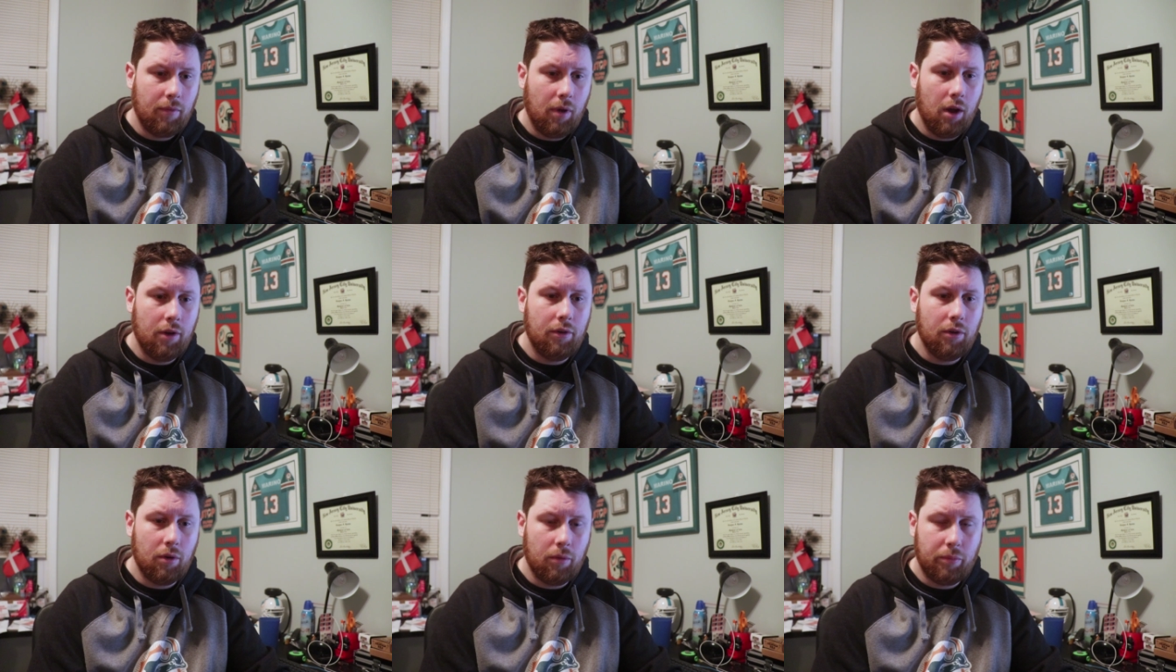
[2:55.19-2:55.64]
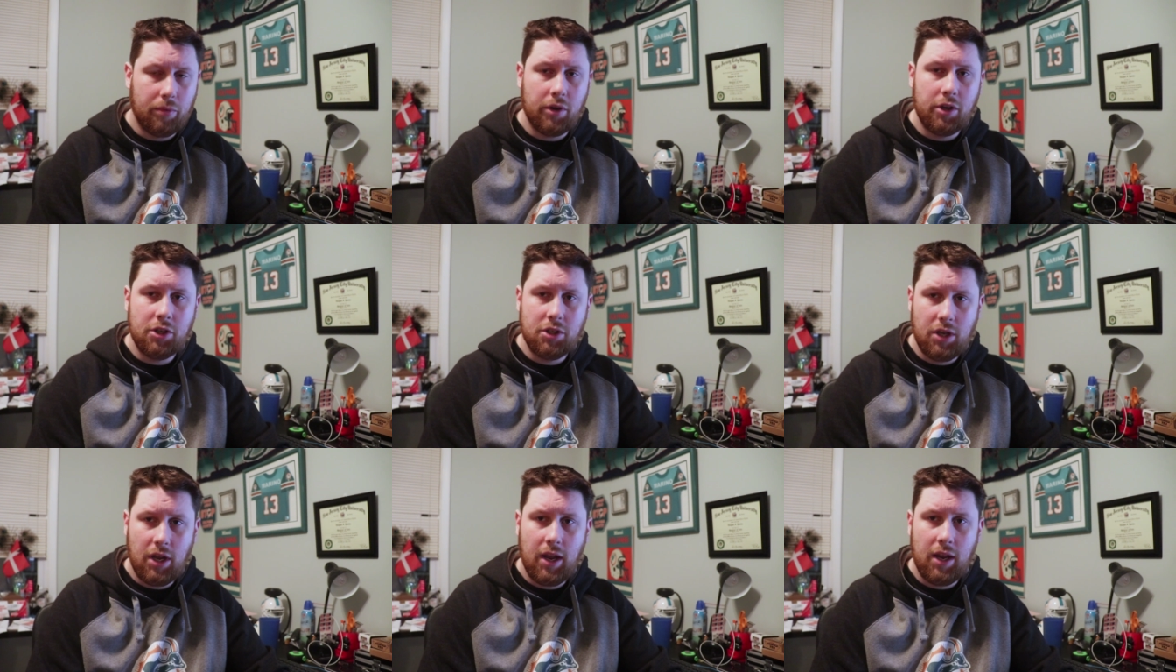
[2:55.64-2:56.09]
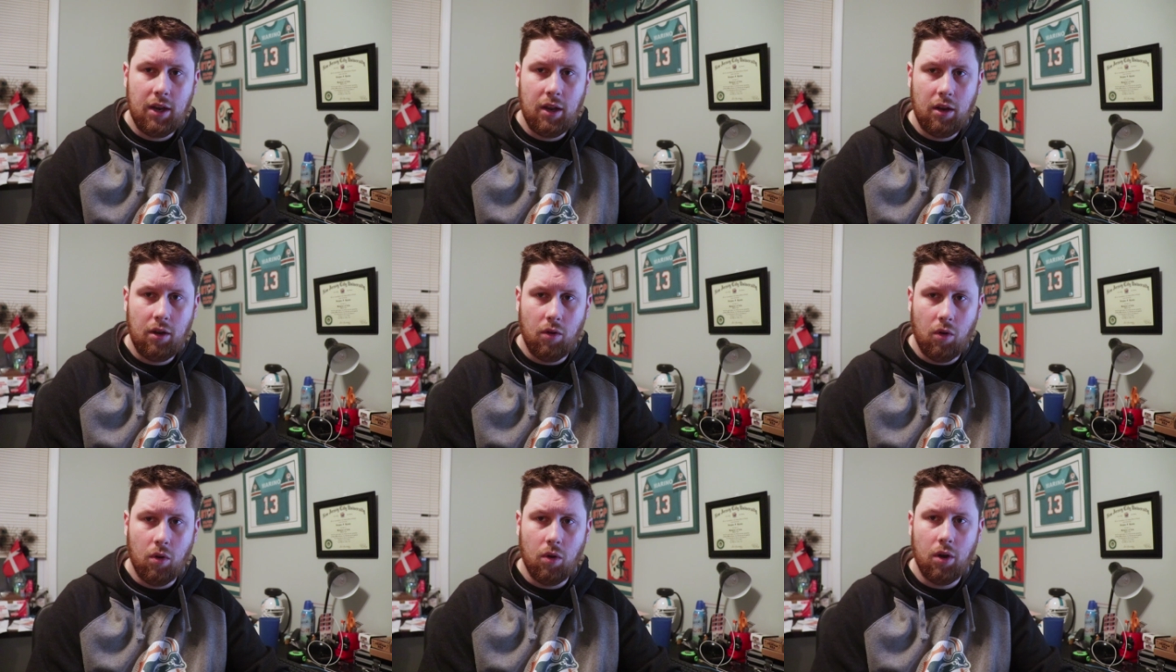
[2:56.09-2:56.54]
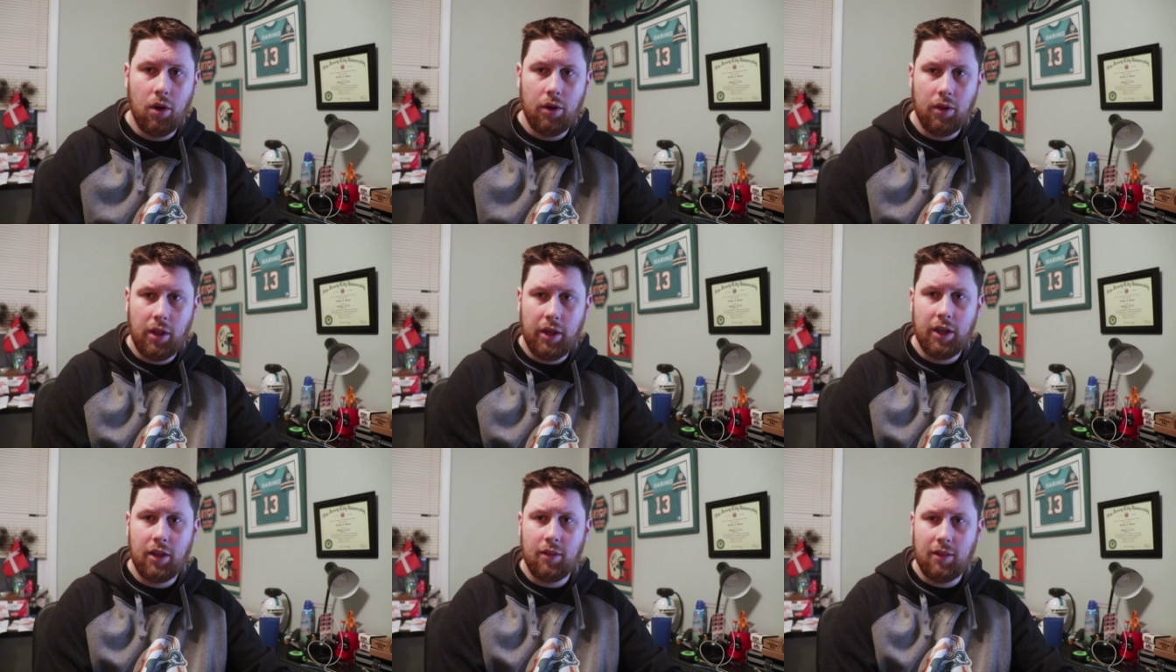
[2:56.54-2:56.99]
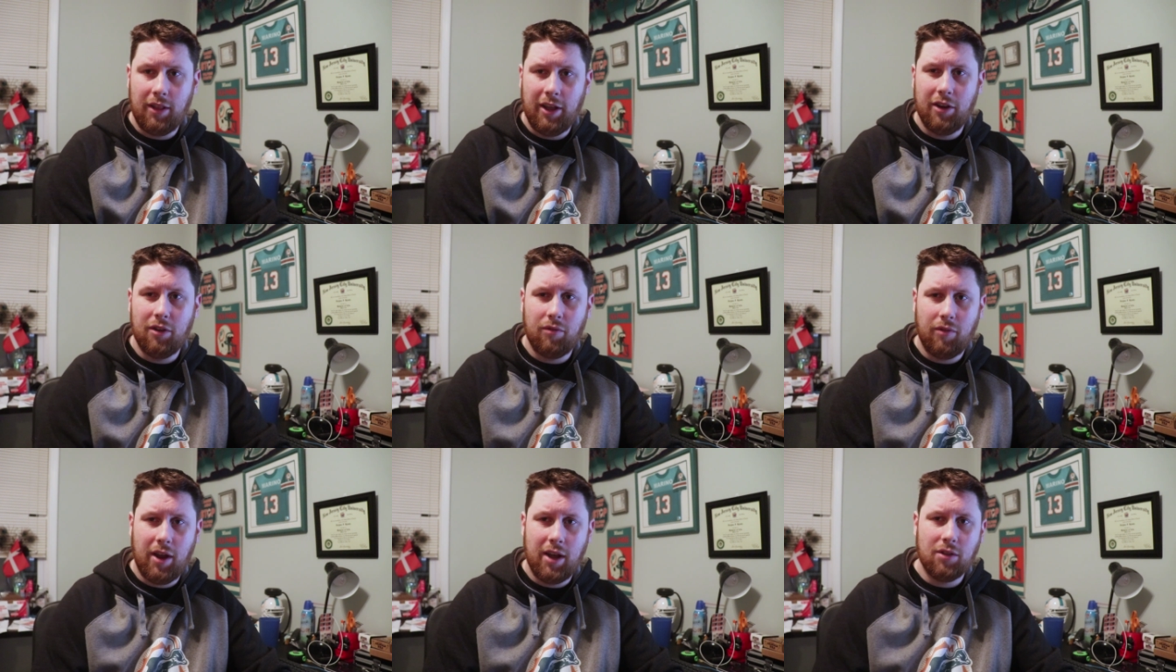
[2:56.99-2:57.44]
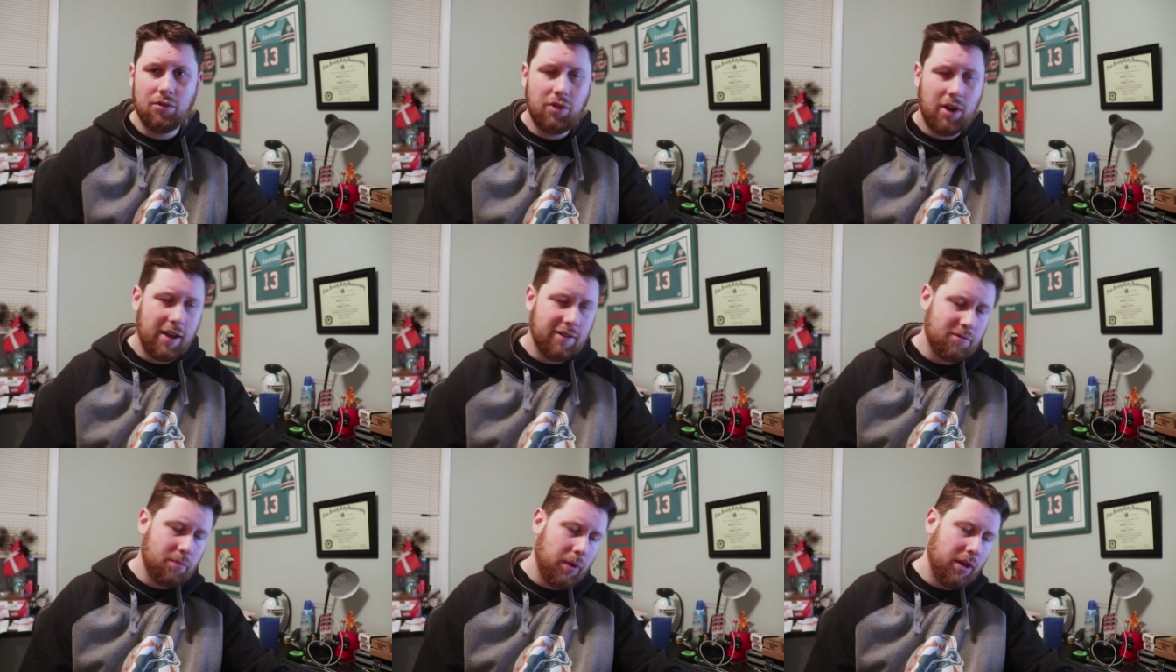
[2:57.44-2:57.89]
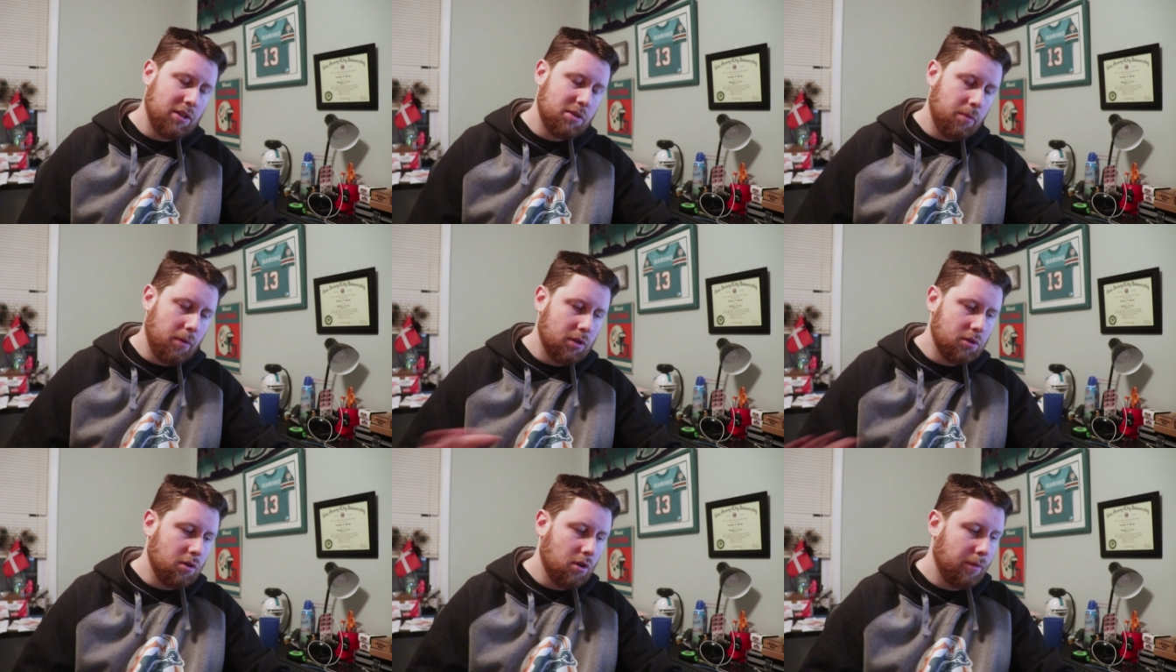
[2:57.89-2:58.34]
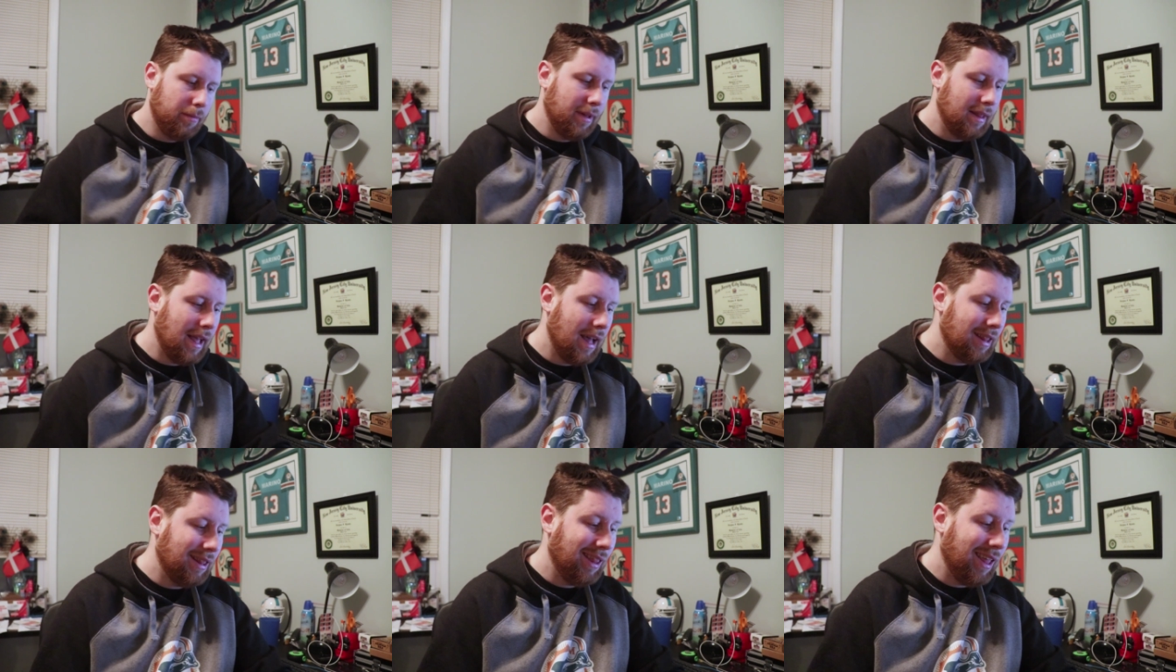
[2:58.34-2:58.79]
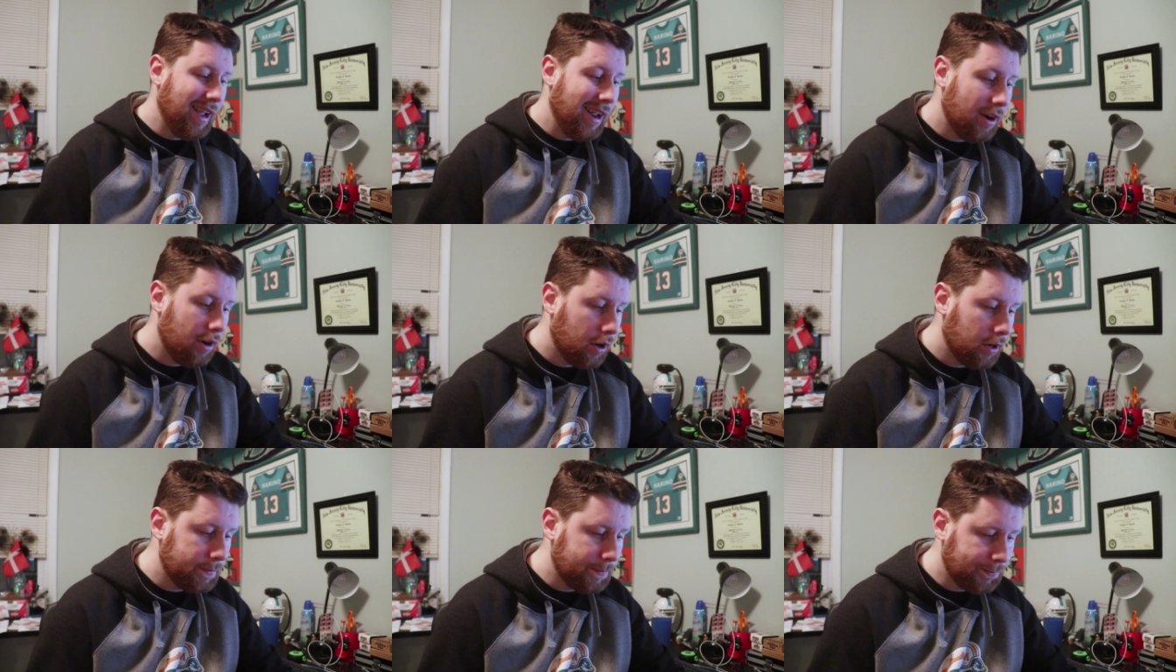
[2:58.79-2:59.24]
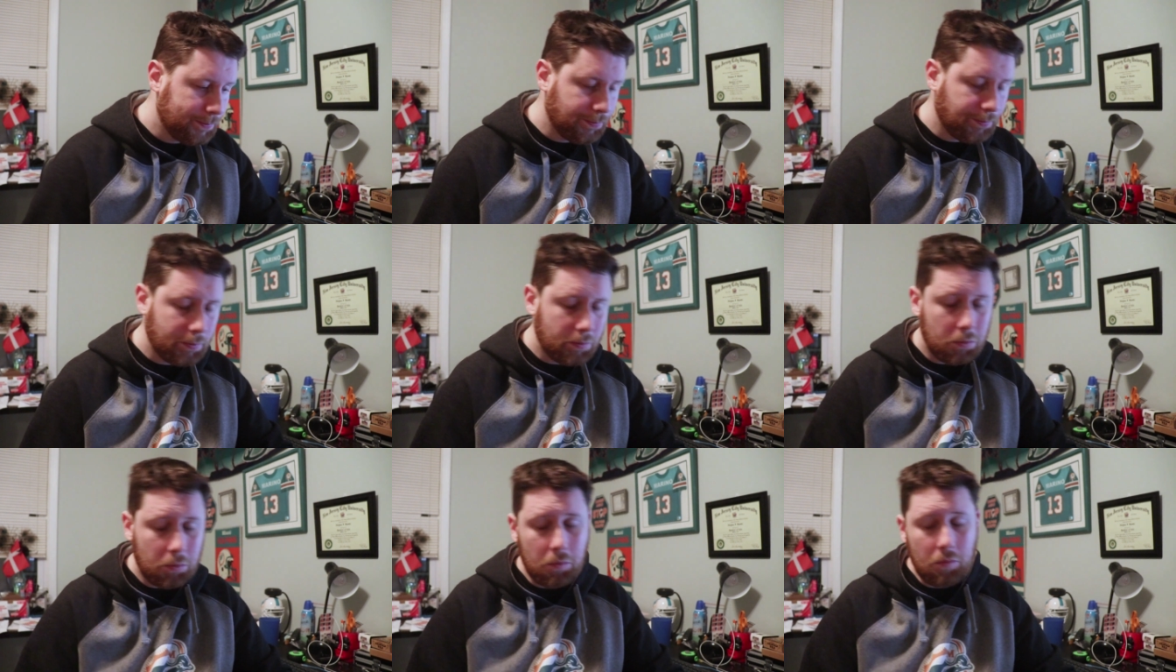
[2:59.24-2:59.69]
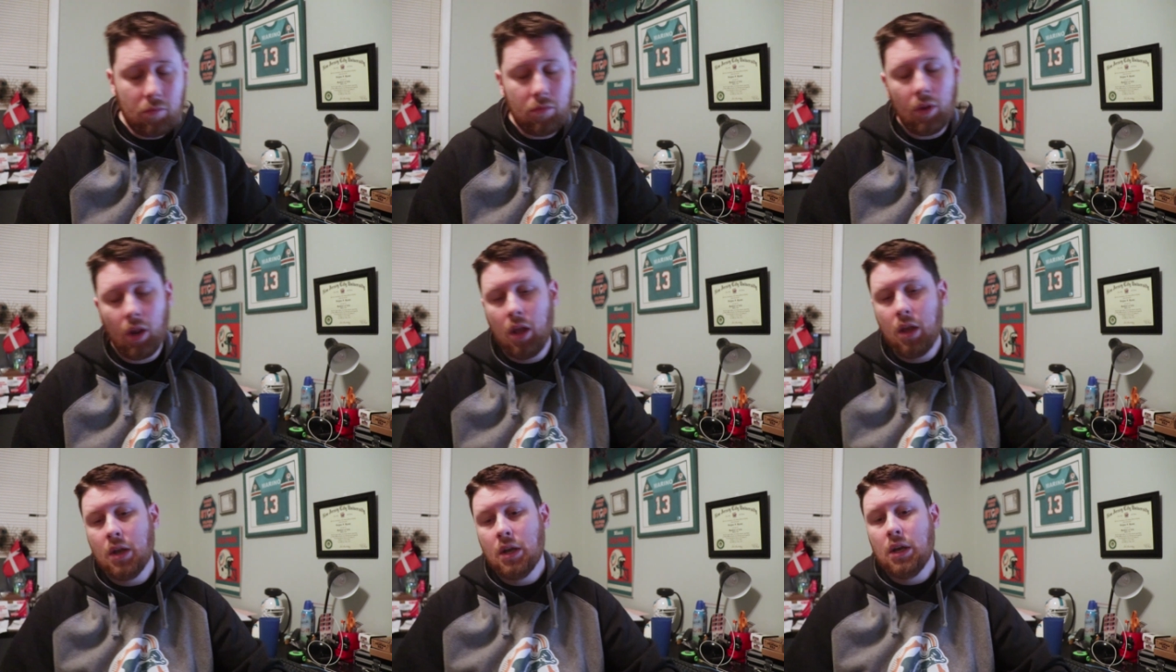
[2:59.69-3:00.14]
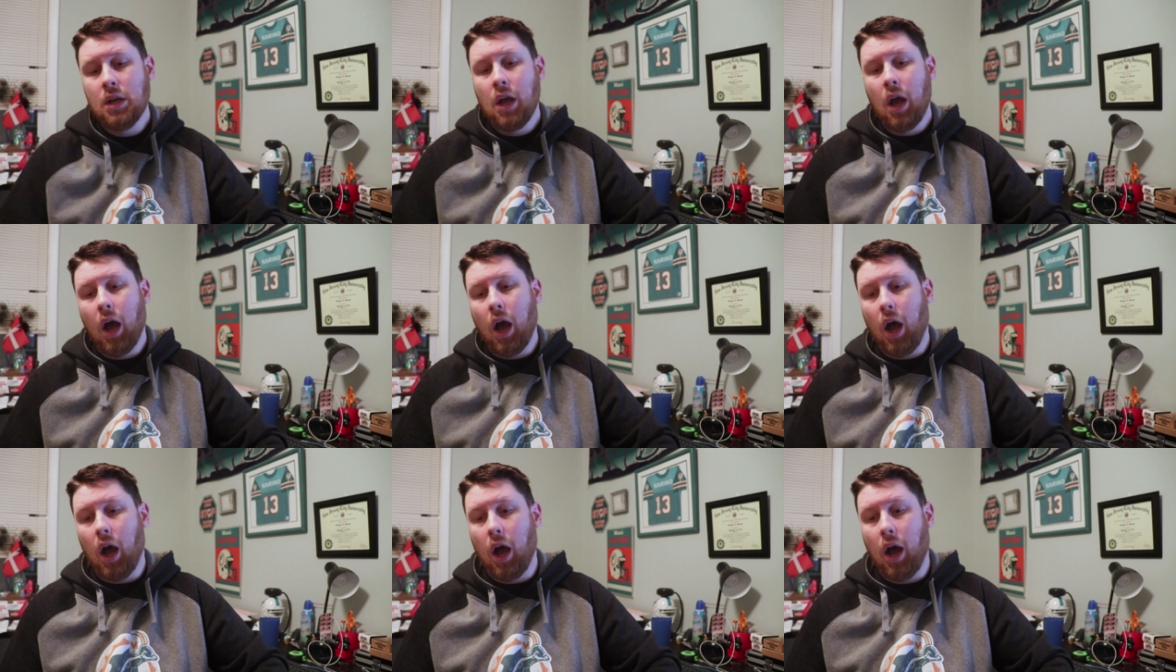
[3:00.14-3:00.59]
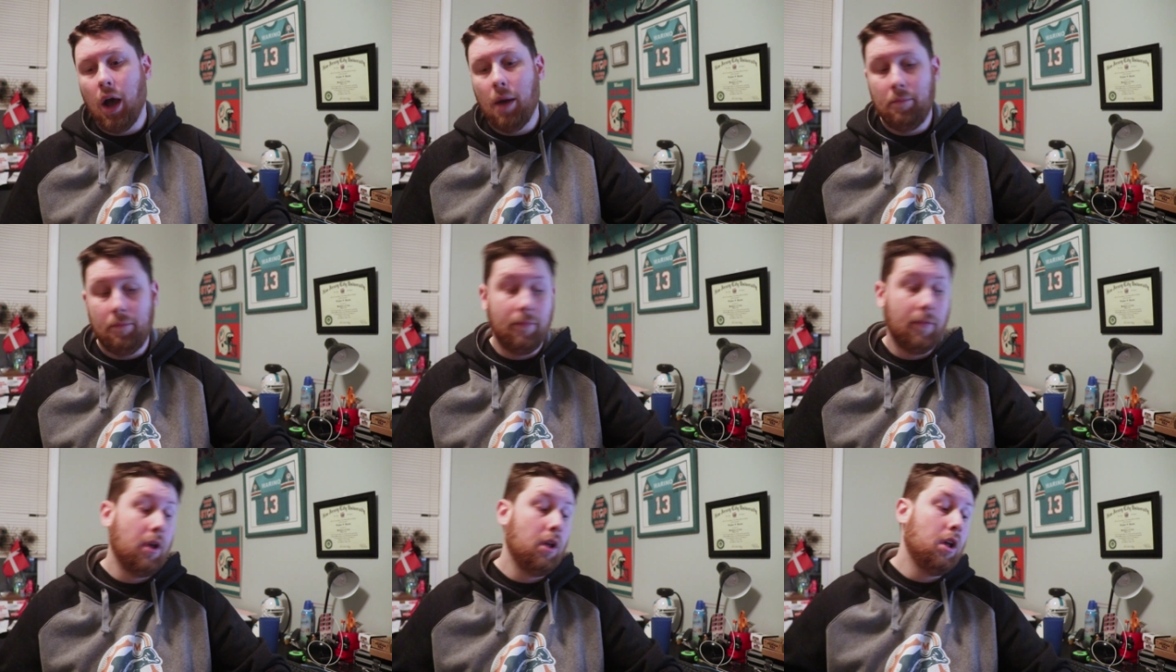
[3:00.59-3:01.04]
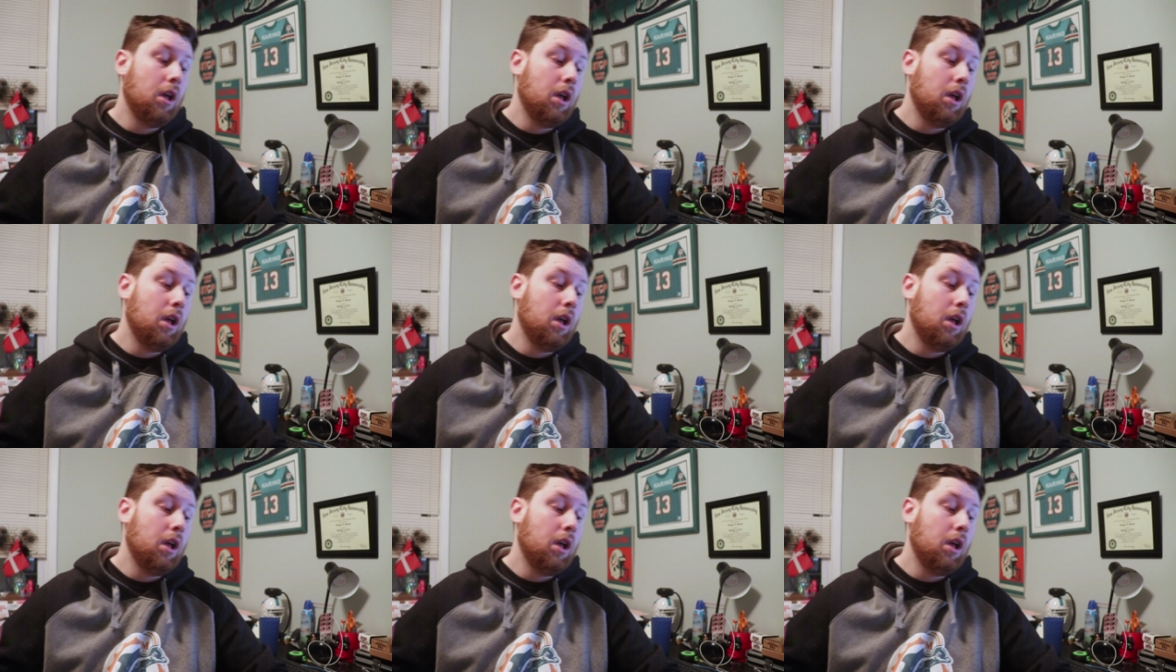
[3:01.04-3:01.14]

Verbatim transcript: underappreciated or like later round draft picks, but I'll talk about that later. Um,